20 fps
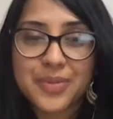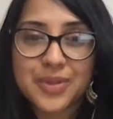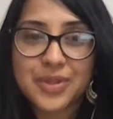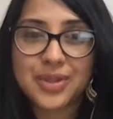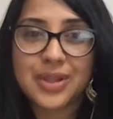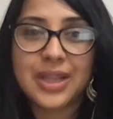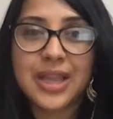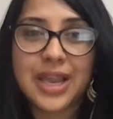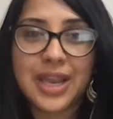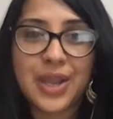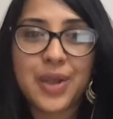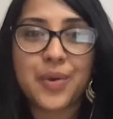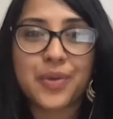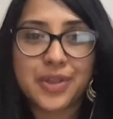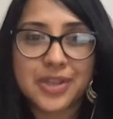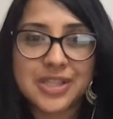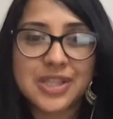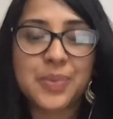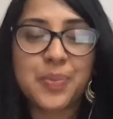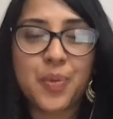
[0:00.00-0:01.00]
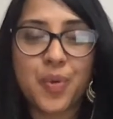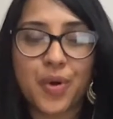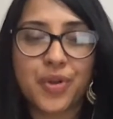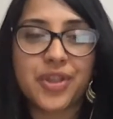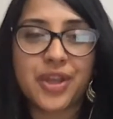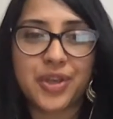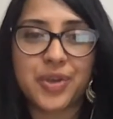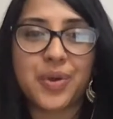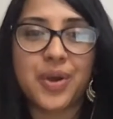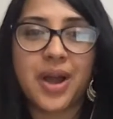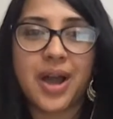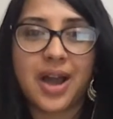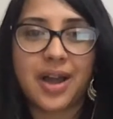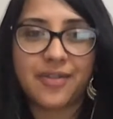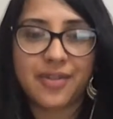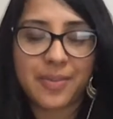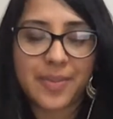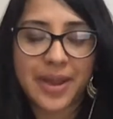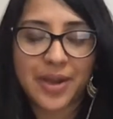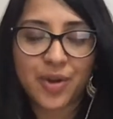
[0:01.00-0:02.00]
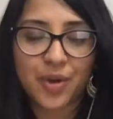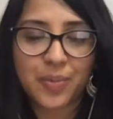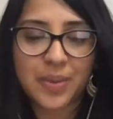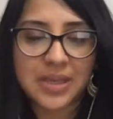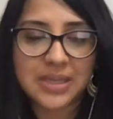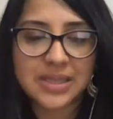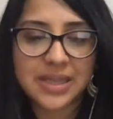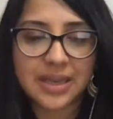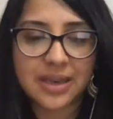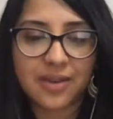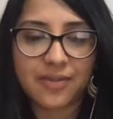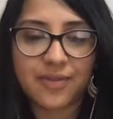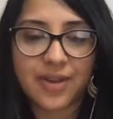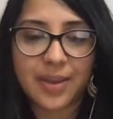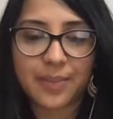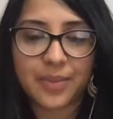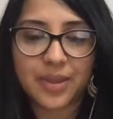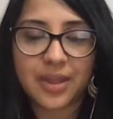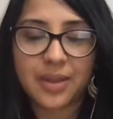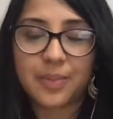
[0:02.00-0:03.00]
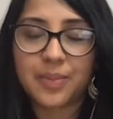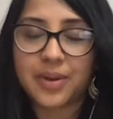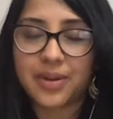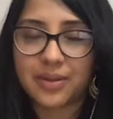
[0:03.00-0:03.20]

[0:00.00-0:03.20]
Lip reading: leaning on the support that you have, it might not be extended family, but